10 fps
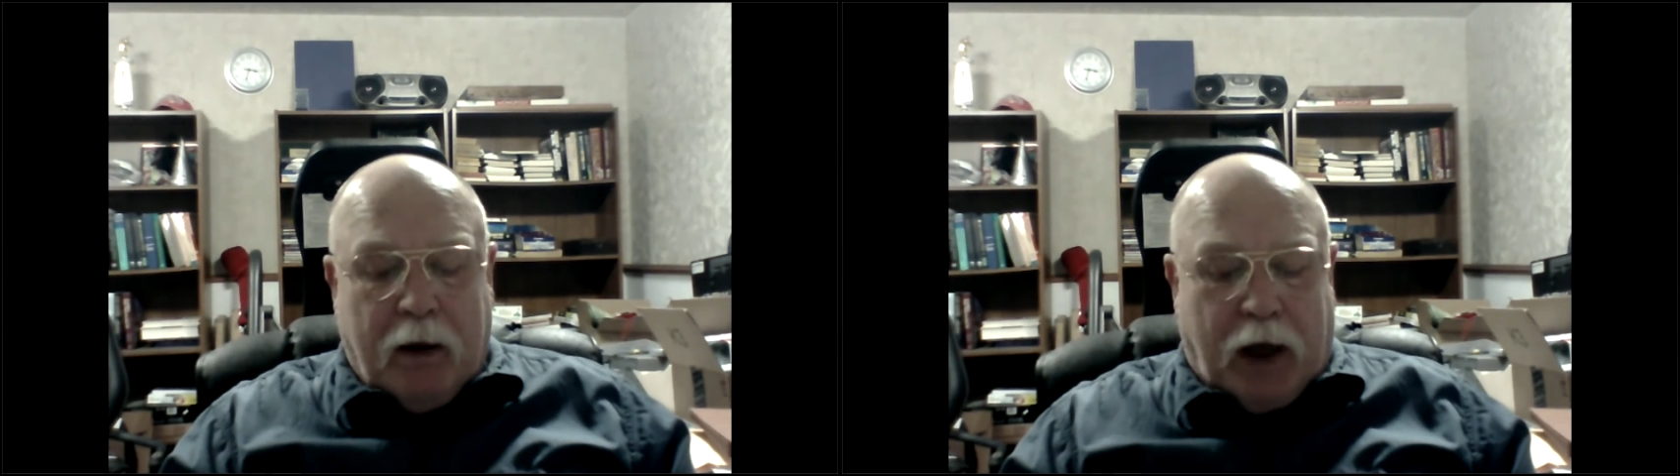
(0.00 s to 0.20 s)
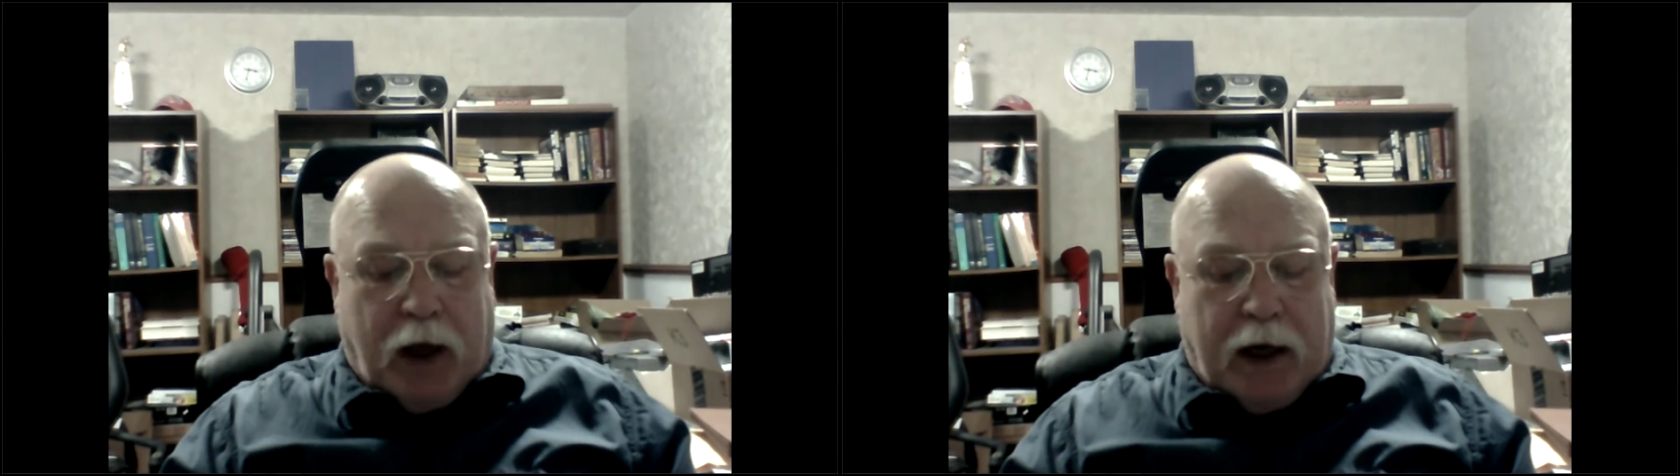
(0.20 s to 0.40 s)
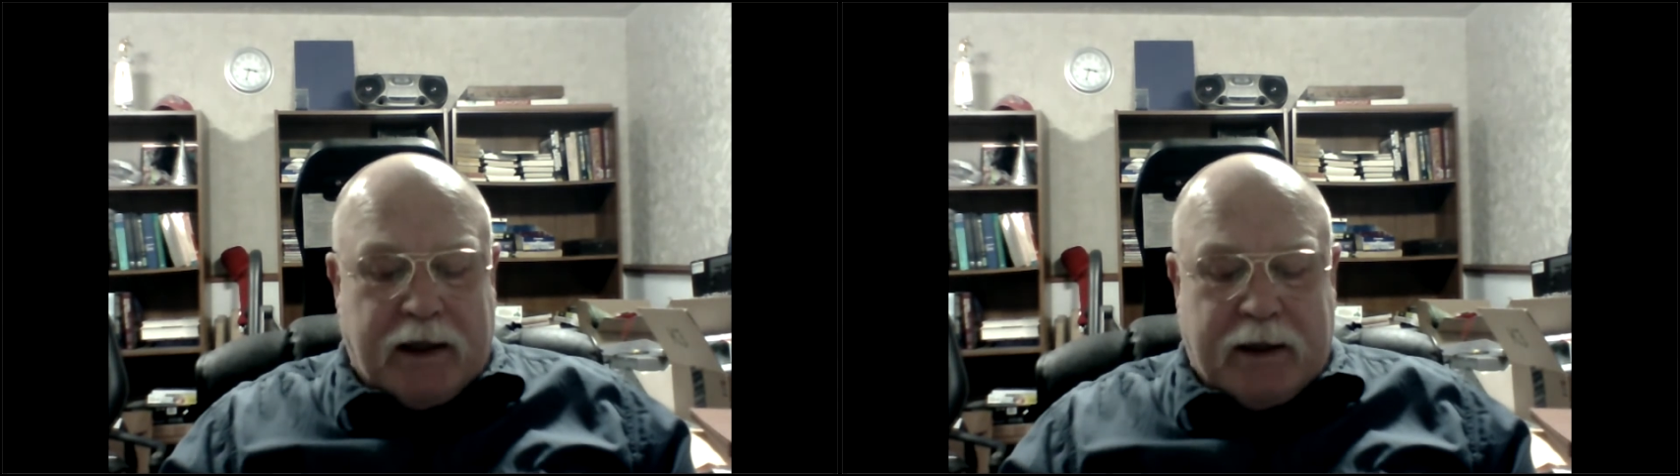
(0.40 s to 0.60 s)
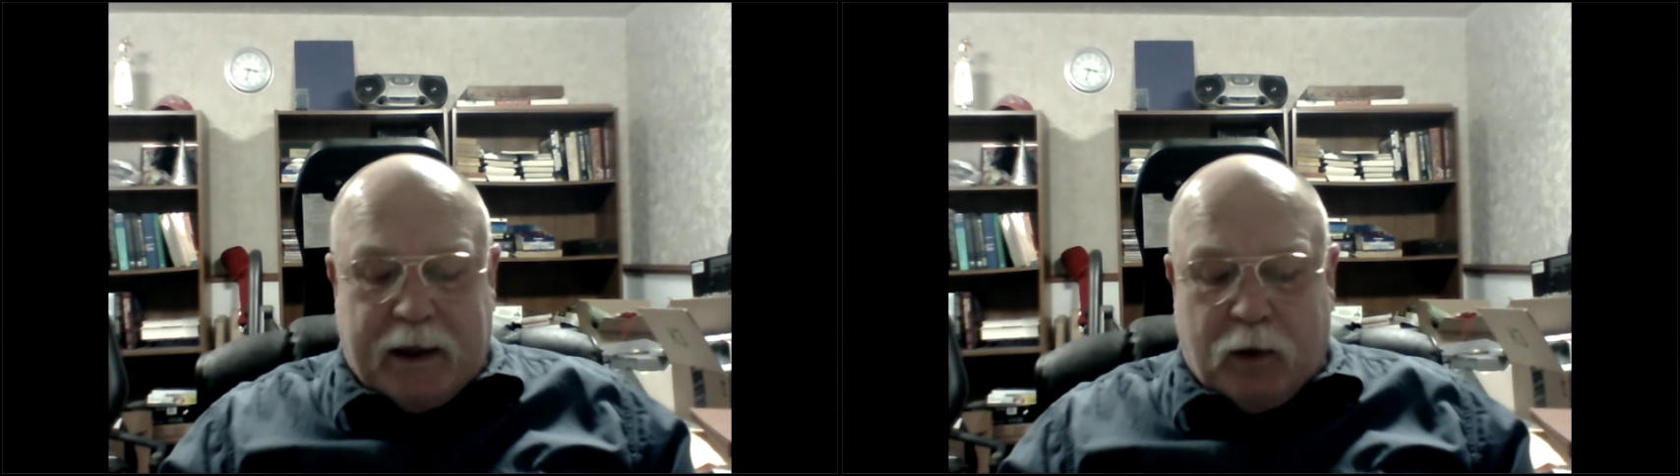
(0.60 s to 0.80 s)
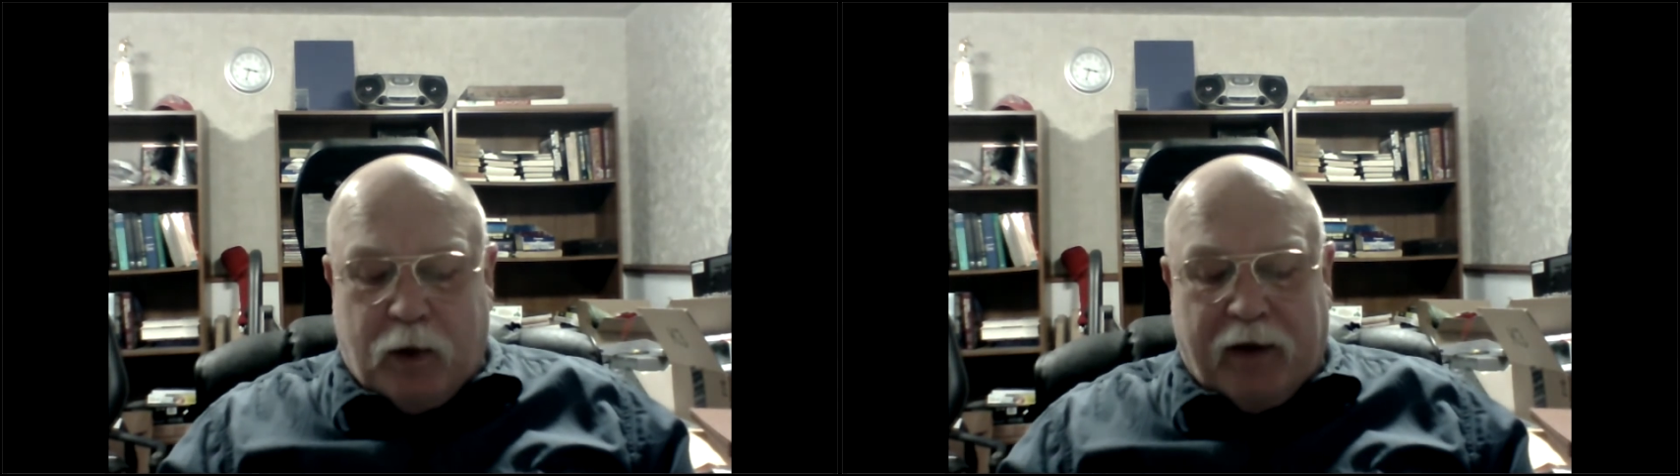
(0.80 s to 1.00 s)
But as I
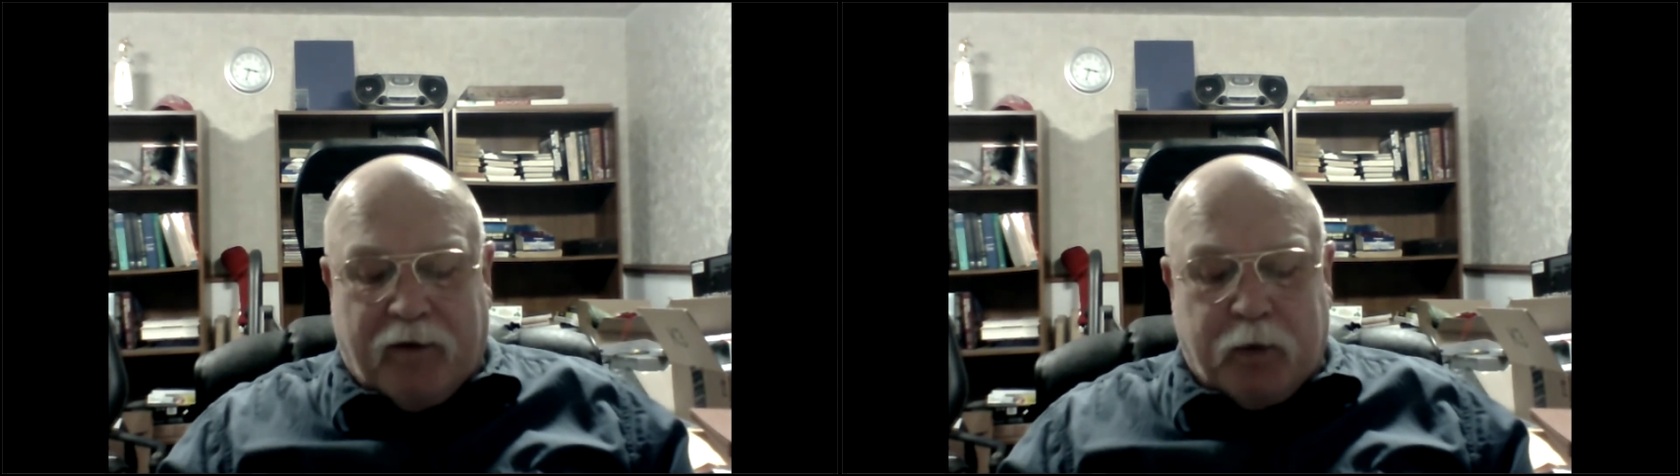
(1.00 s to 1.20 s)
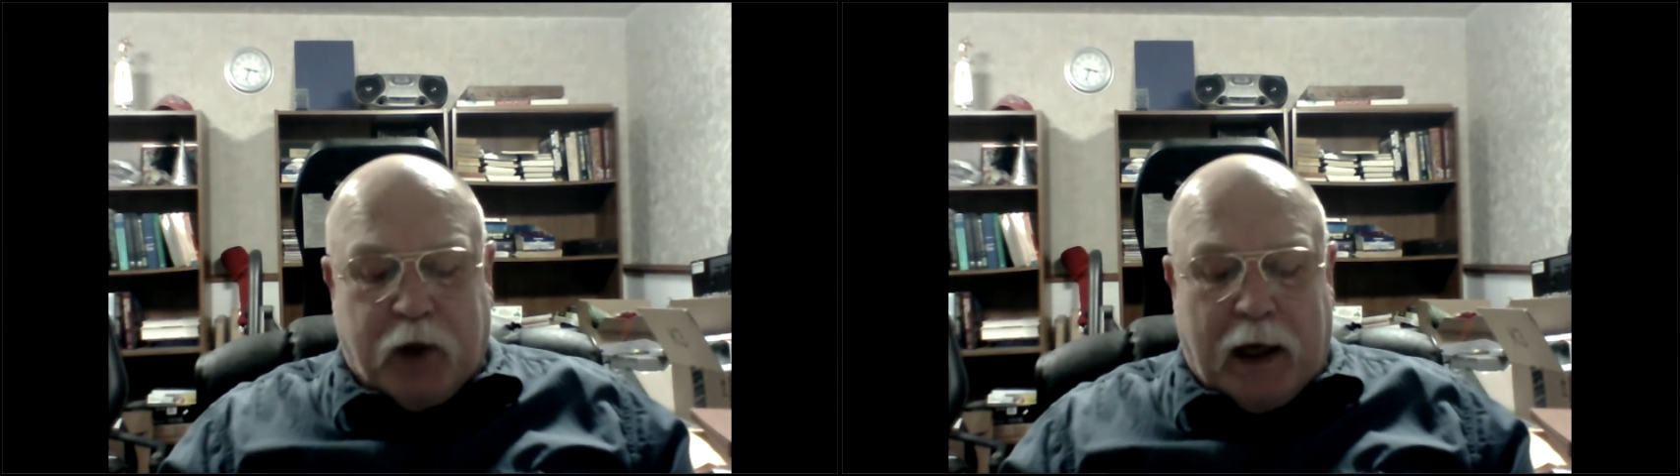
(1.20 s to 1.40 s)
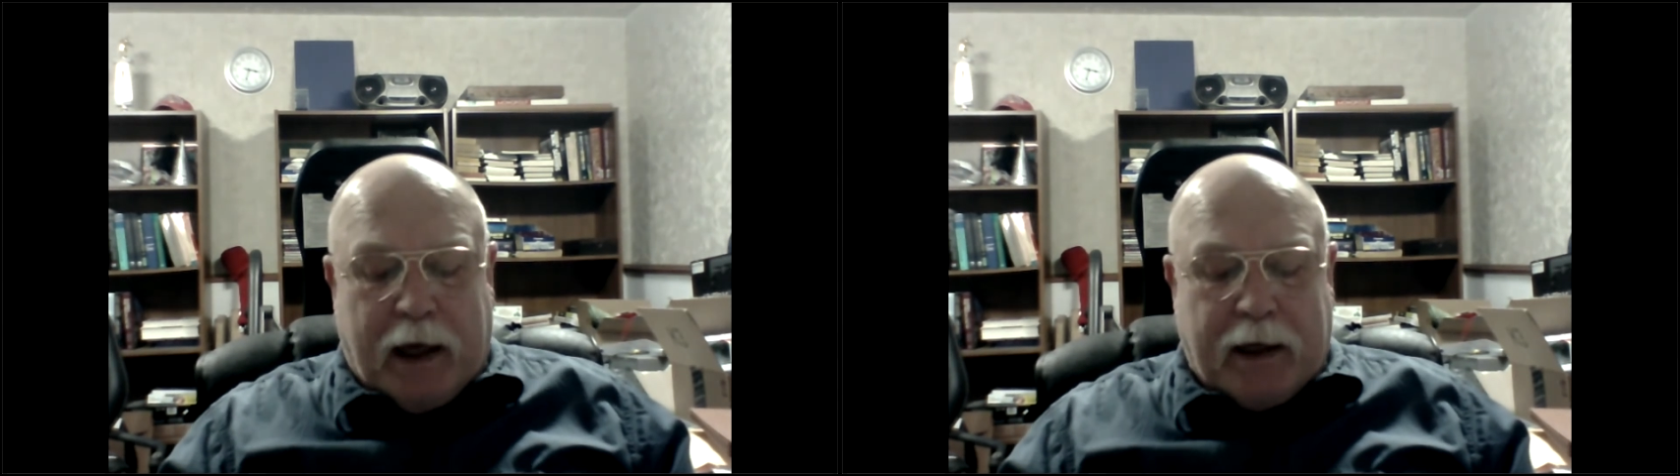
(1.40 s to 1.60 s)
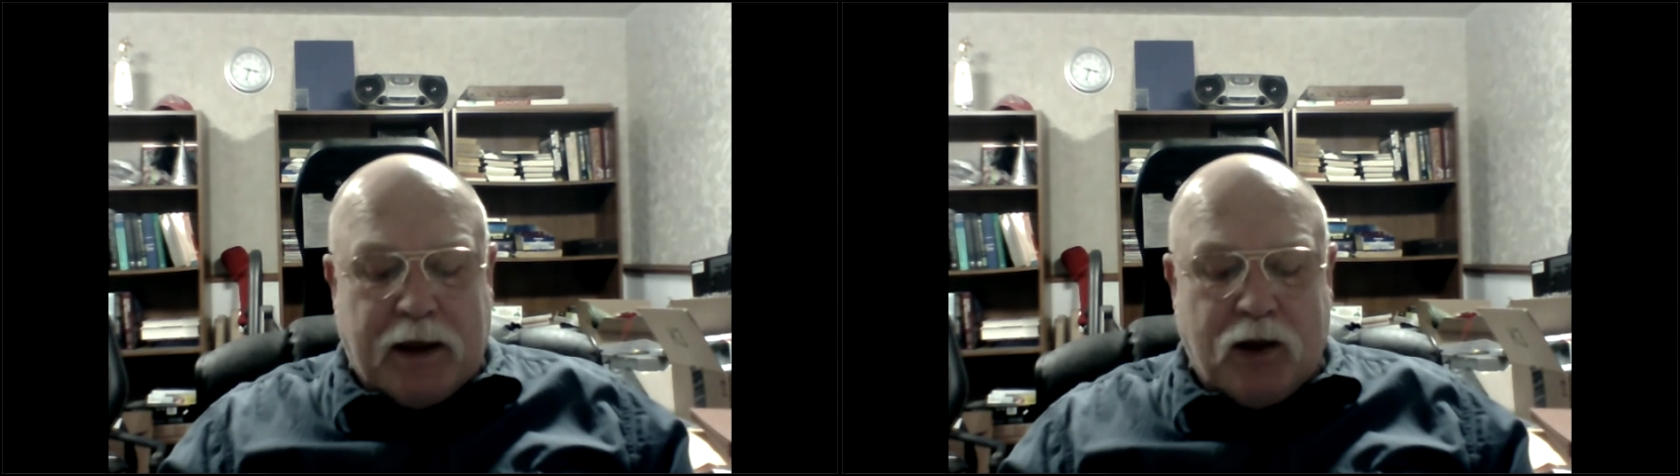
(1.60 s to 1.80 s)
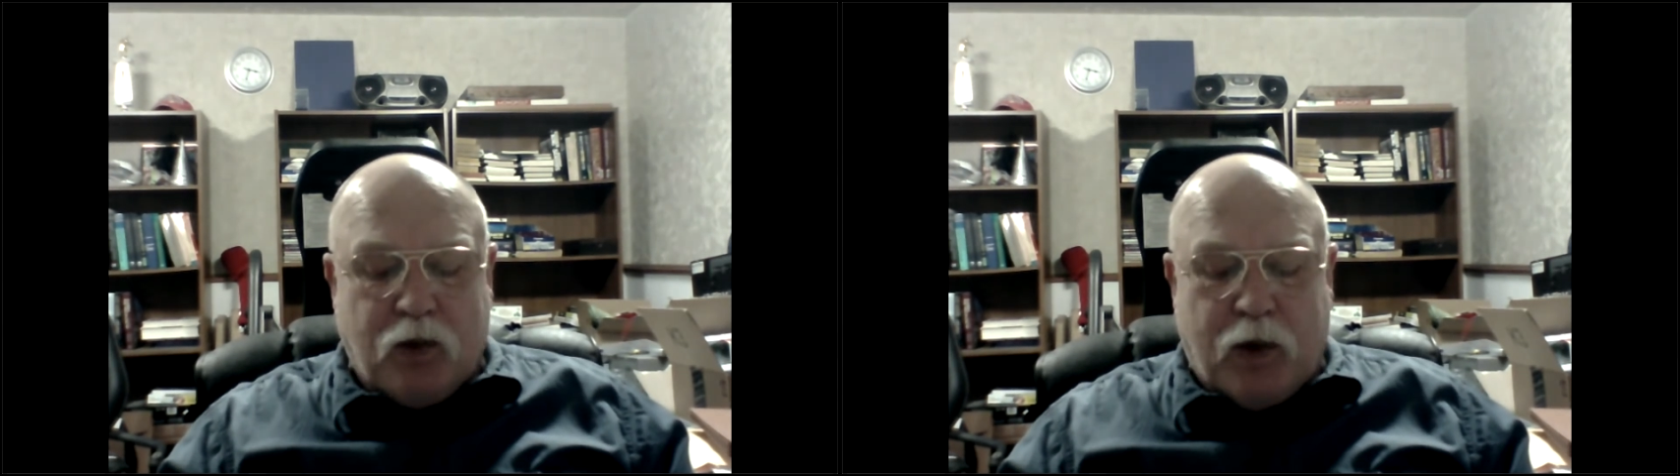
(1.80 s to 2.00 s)
said, we have
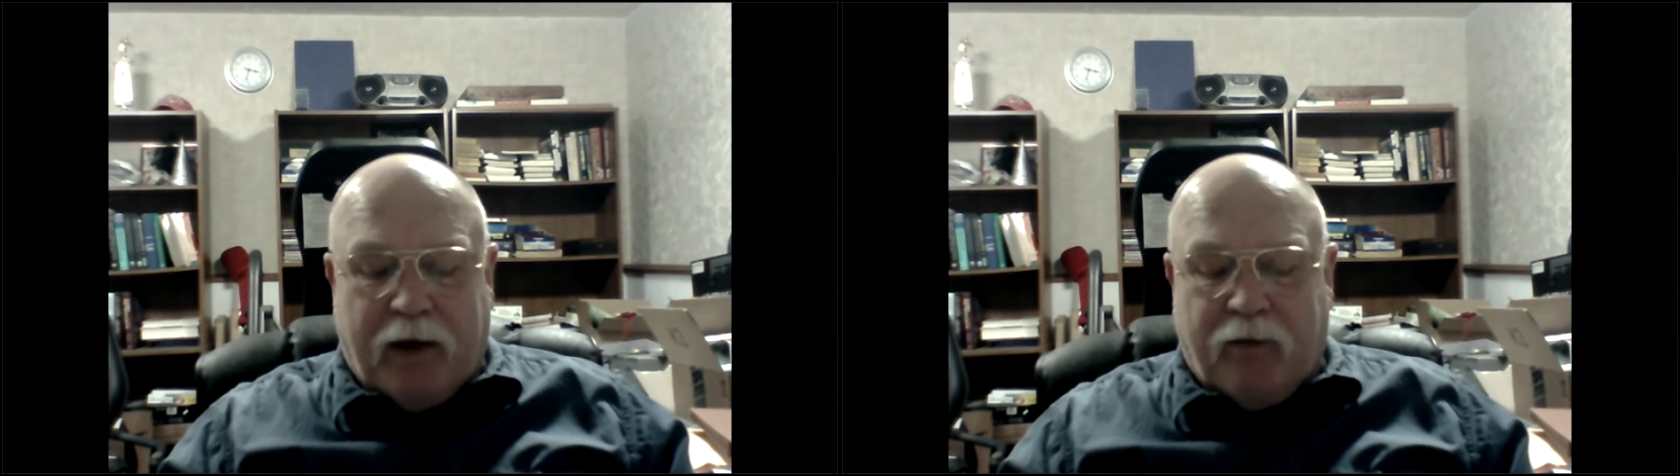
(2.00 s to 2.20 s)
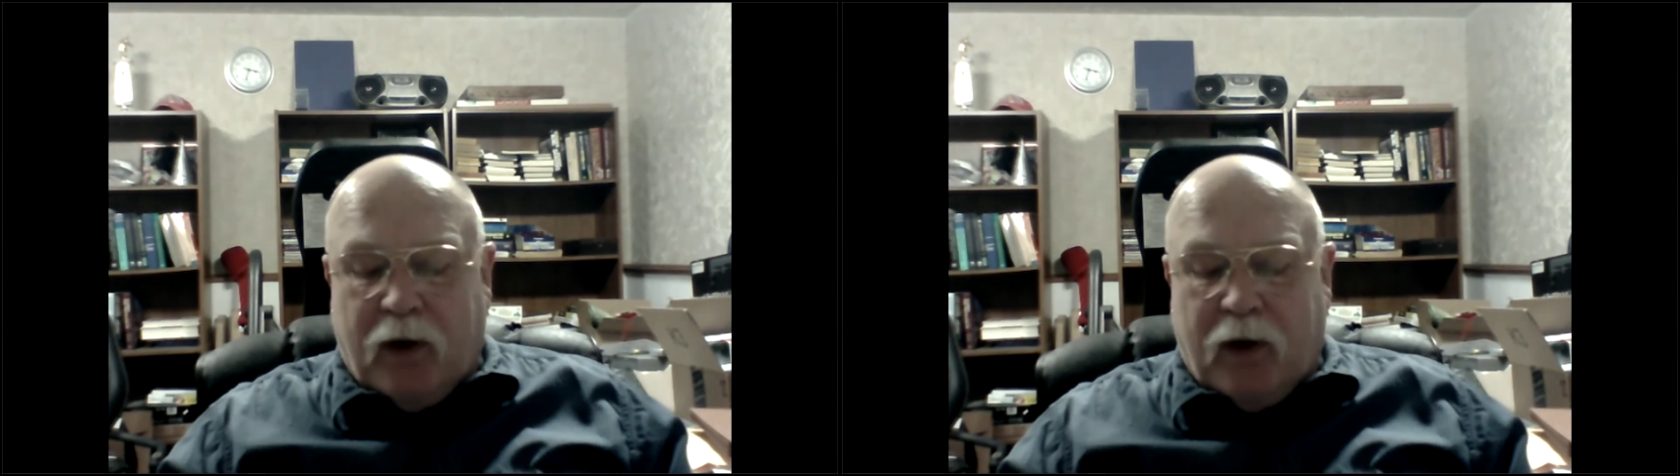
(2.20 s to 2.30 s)
appliances, we